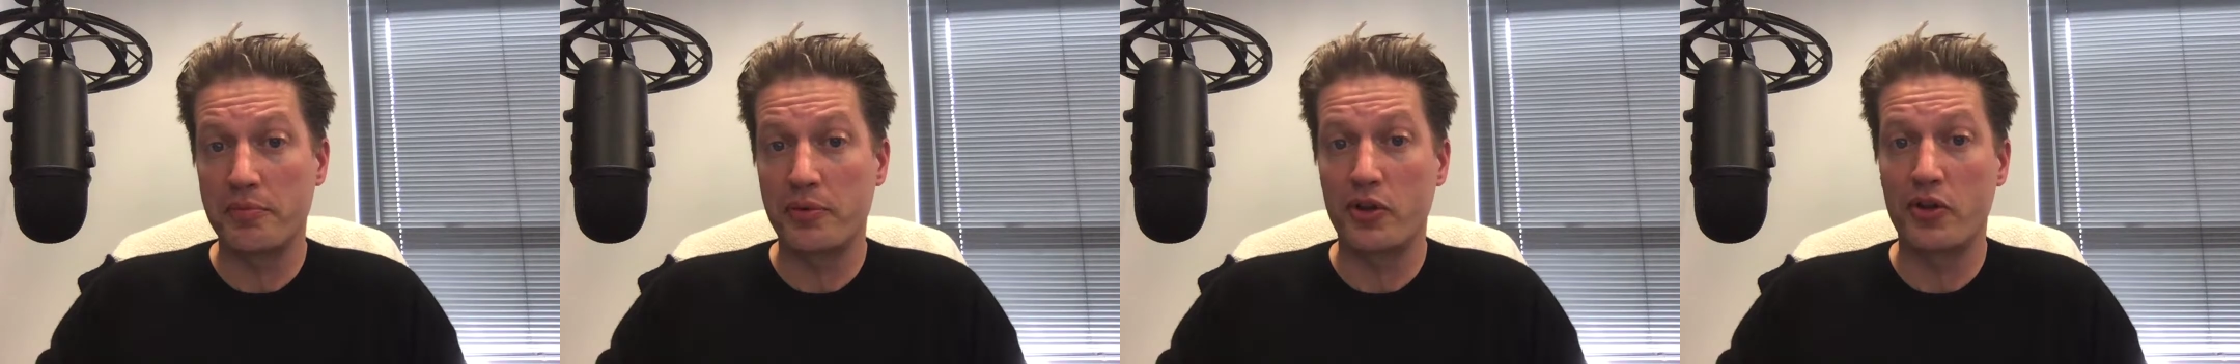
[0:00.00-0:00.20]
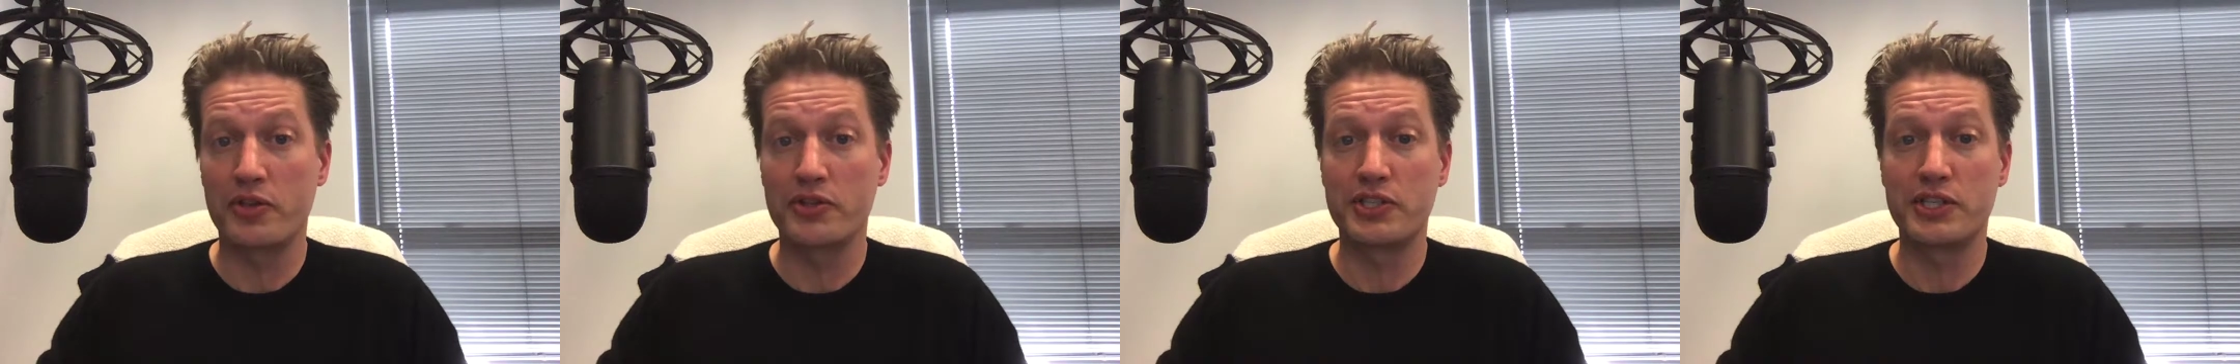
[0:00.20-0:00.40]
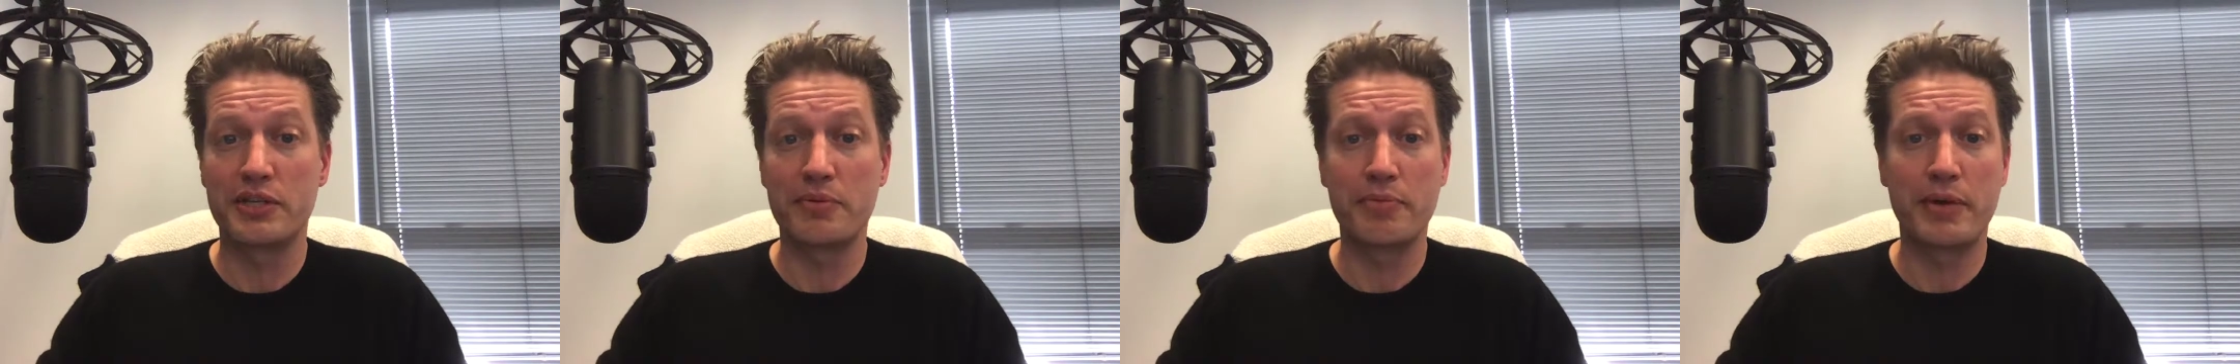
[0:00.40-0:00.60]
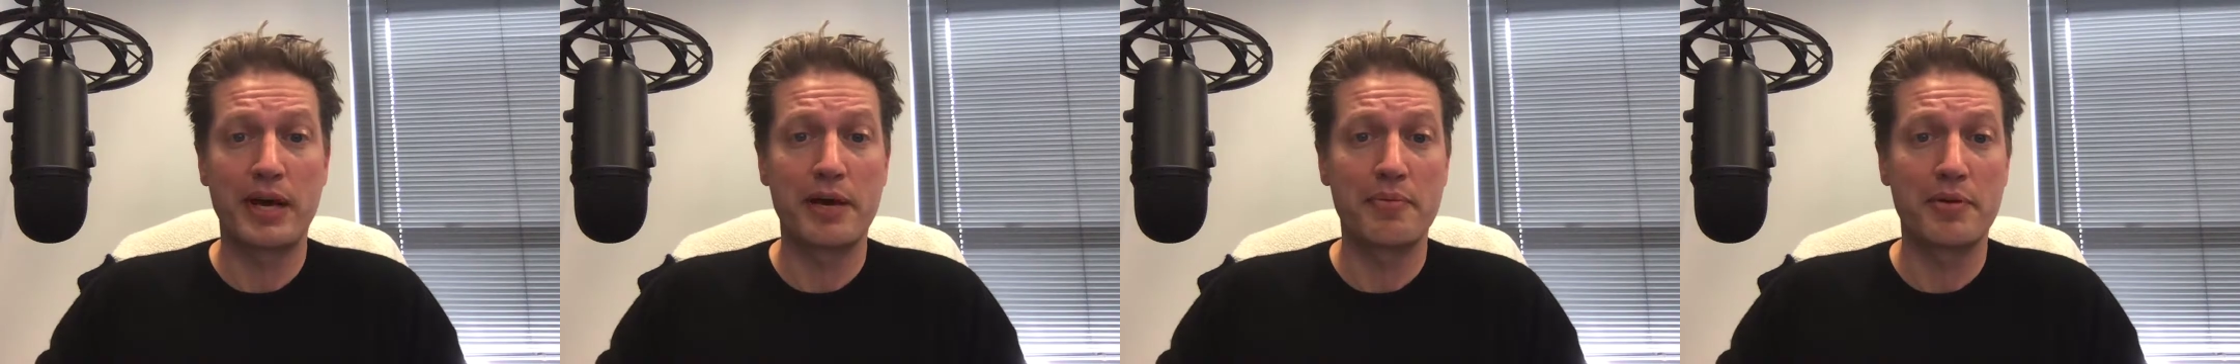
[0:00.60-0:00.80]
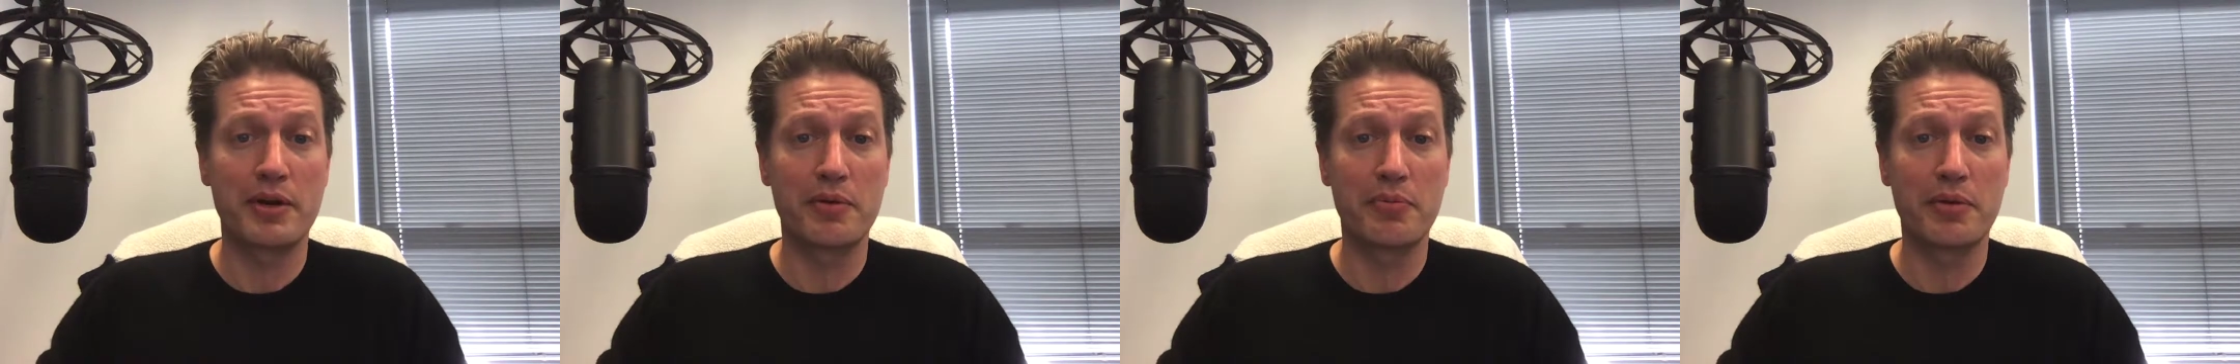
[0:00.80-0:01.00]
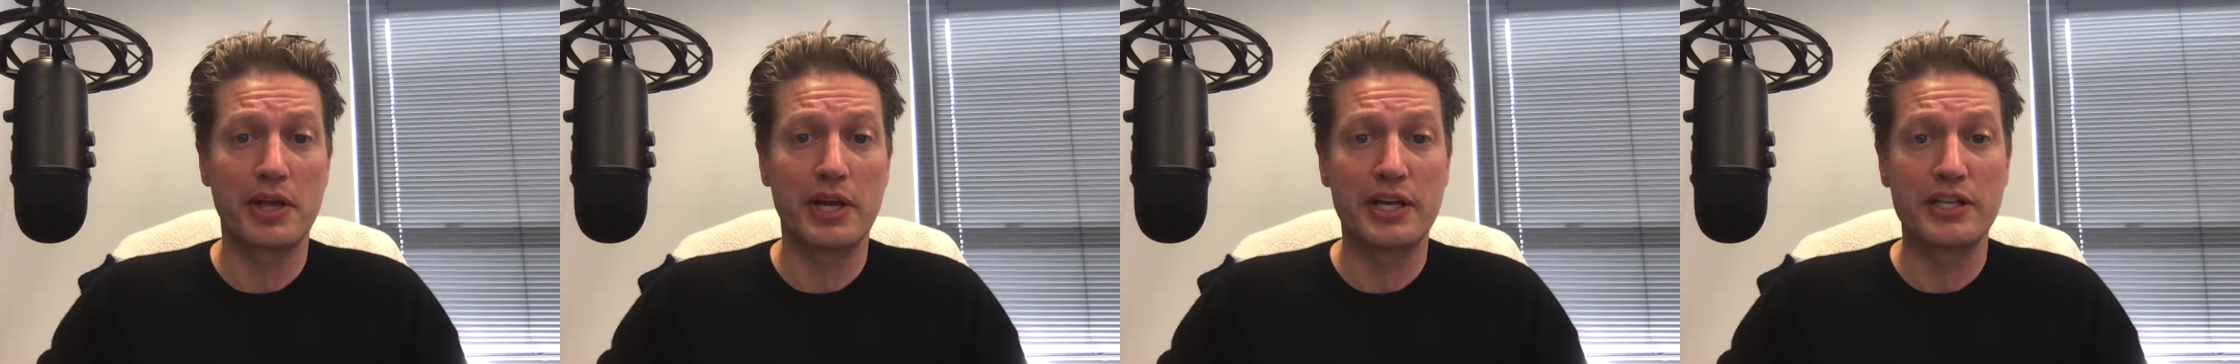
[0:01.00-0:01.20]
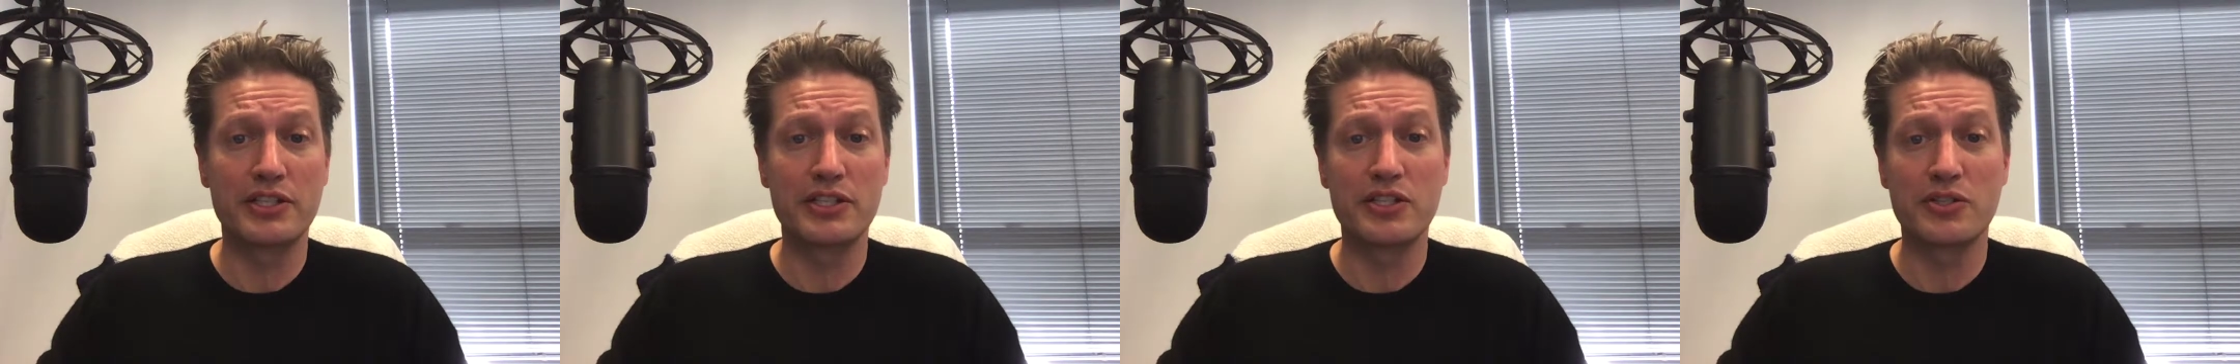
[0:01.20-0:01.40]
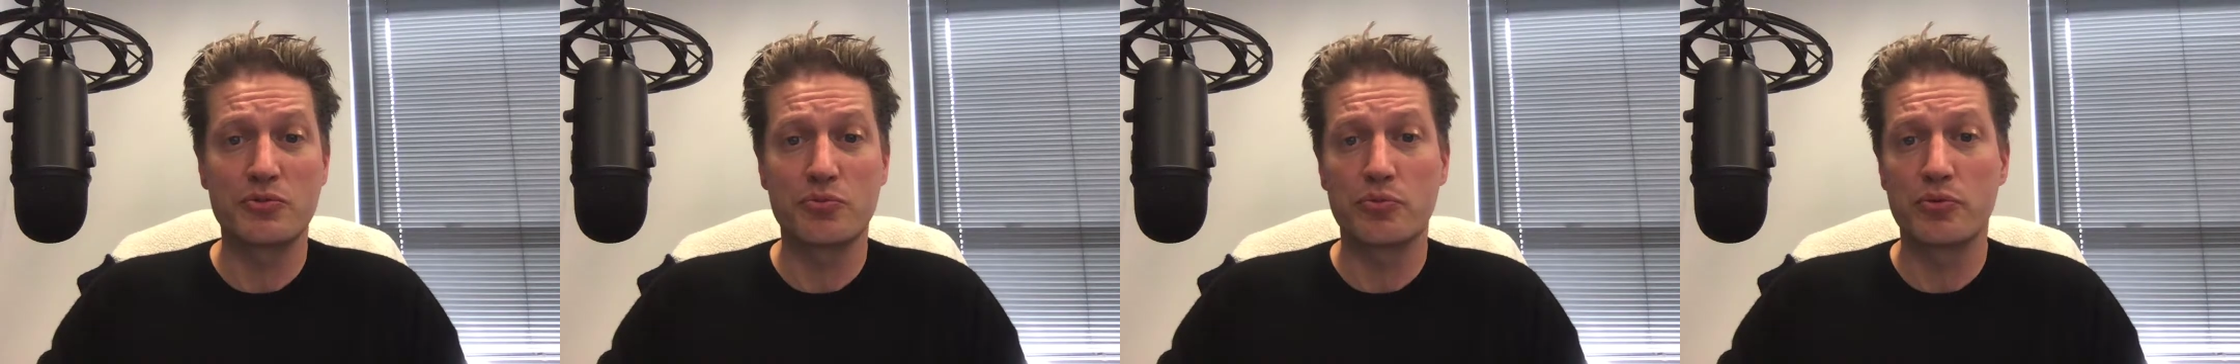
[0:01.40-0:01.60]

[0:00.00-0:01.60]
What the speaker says: both CPAP and appliances,